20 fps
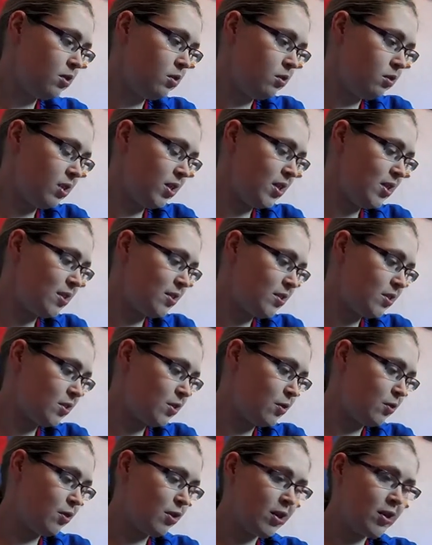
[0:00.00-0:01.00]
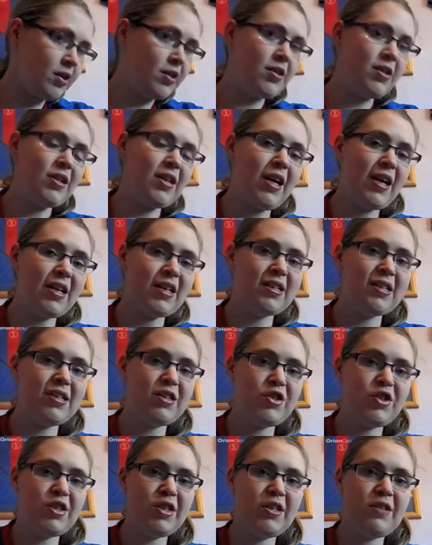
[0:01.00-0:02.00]
So, decent score. Good to get a
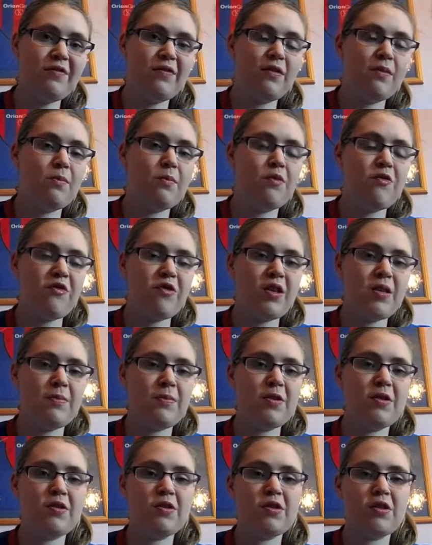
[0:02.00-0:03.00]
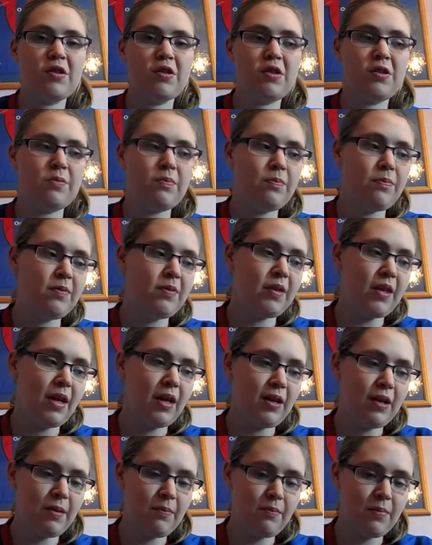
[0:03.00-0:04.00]
clean sheet from both keepers because
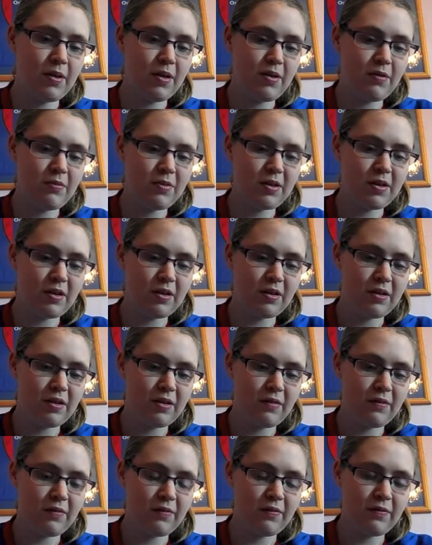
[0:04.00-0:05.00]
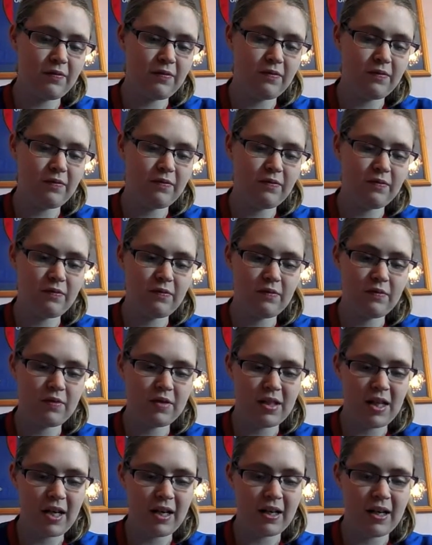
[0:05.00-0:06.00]
Brill was on in the
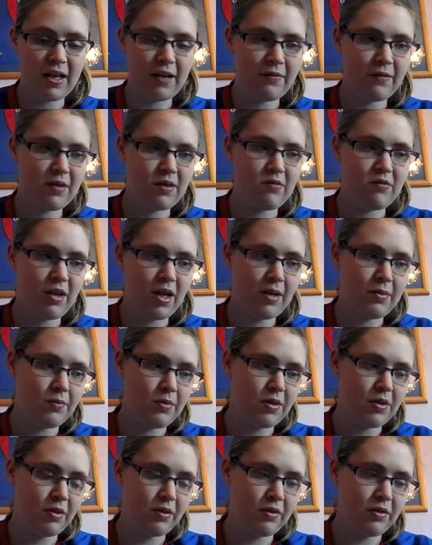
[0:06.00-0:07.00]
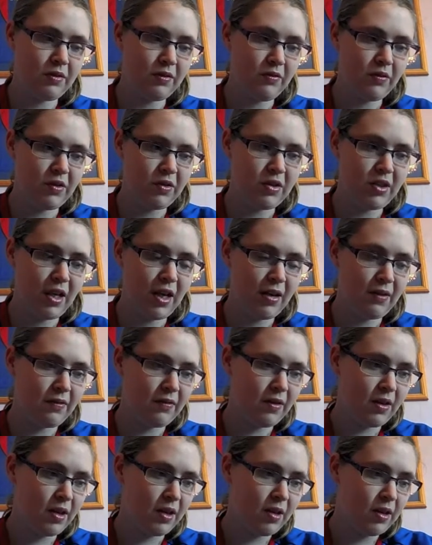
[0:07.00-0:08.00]
second half and Ryan was on in the first
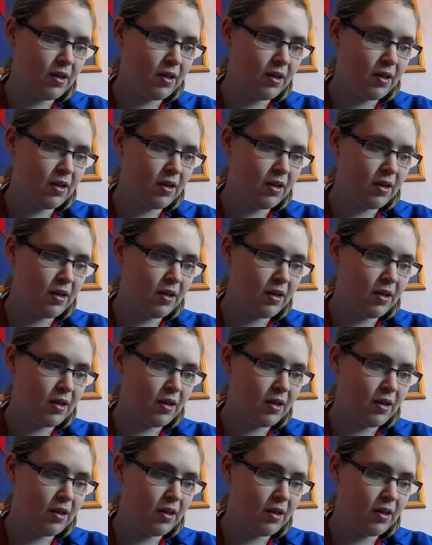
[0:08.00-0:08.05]
half.